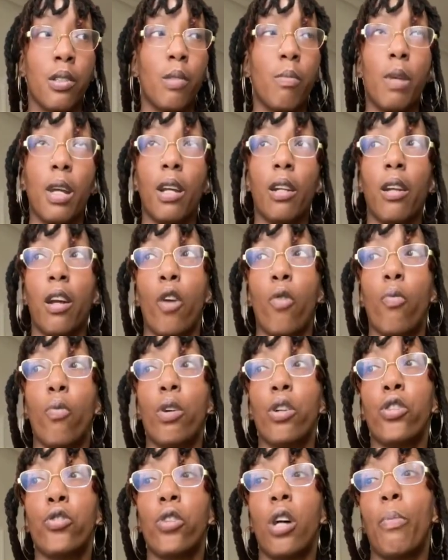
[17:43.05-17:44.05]
To make like
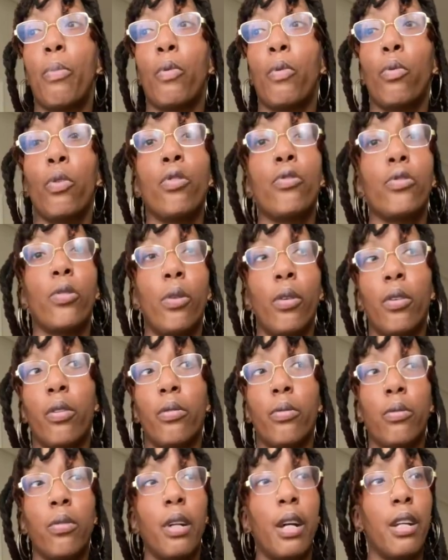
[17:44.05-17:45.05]
1 drop of rose
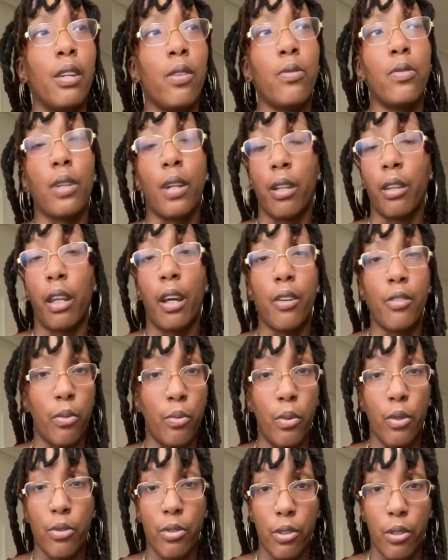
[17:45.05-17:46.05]
oil, you got to use like
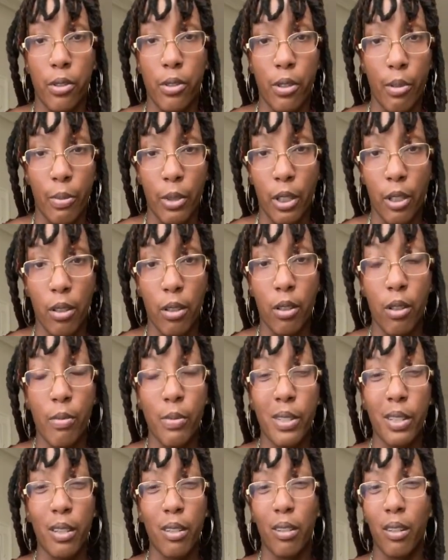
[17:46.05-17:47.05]
1,000 roses or something. You
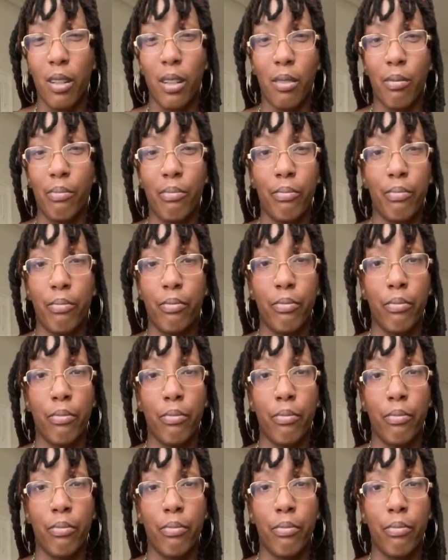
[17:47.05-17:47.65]
know what I'm saying? Like,